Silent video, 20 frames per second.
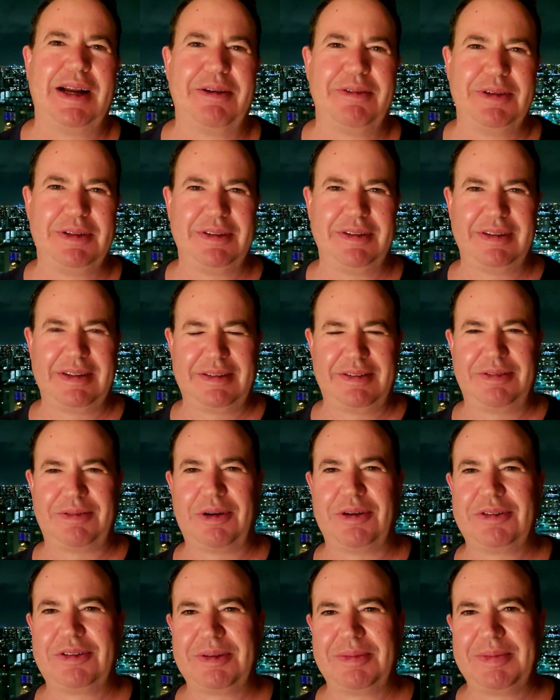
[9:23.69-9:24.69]
I wouldn't
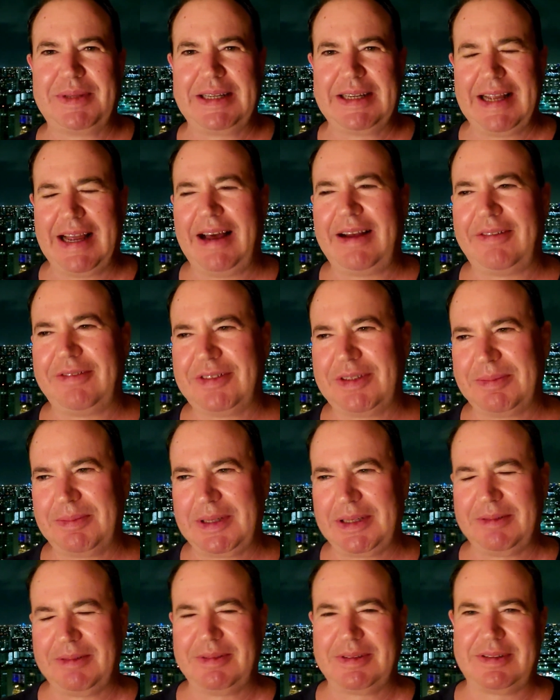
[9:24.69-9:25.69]
throw something out. If
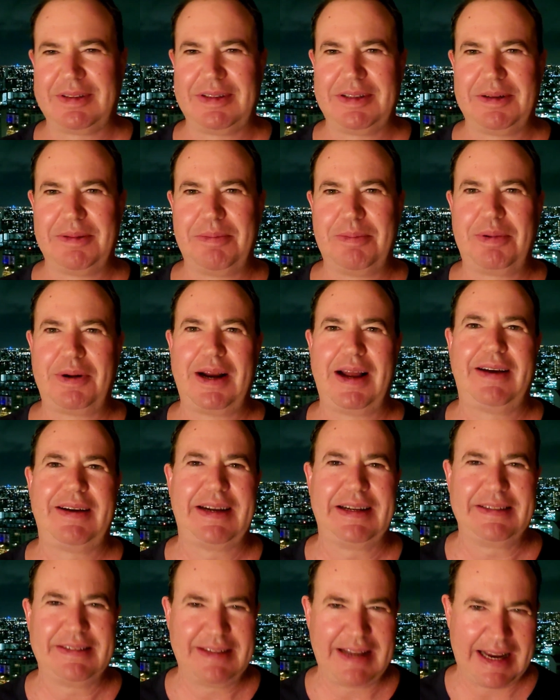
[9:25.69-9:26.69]
something was a little brown,
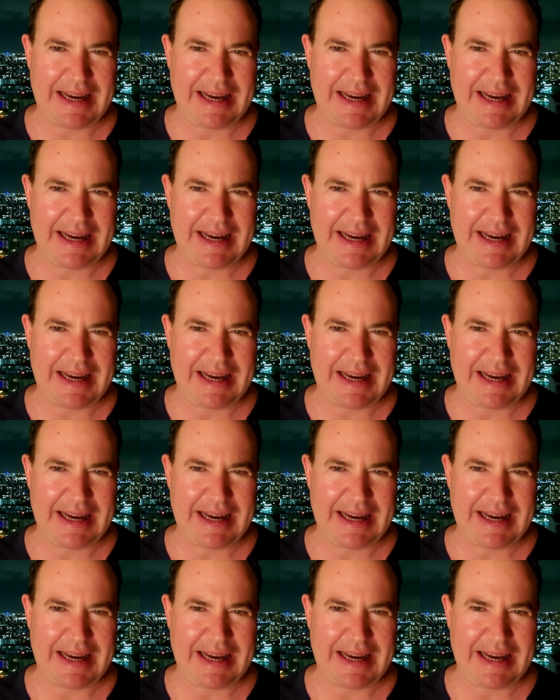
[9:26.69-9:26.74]
I'd,